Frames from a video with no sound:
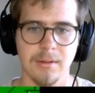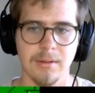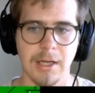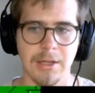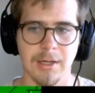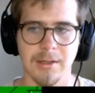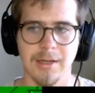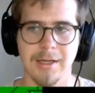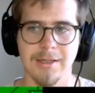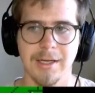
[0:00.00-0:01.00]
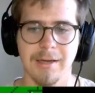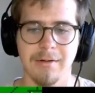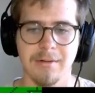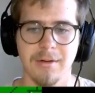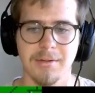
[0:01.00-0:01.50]
Nothing. God dang it.
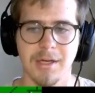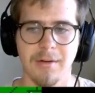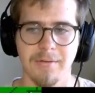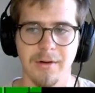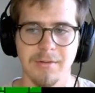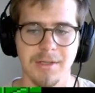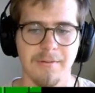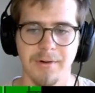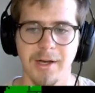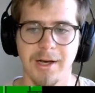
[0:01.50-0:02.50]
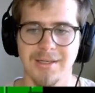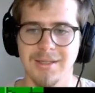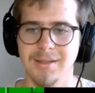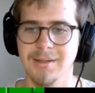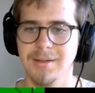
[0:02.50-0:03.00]
It was all it was all for naught.
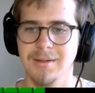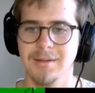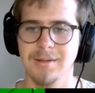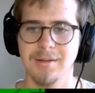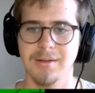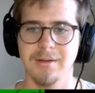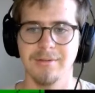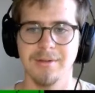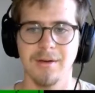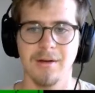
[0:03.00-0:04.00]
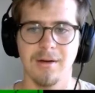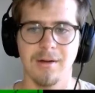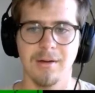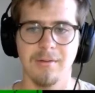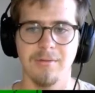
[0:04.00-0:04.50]
It was
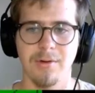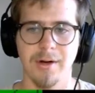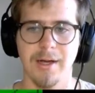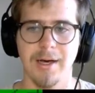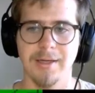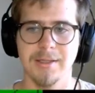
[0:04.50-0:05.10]
all for naught.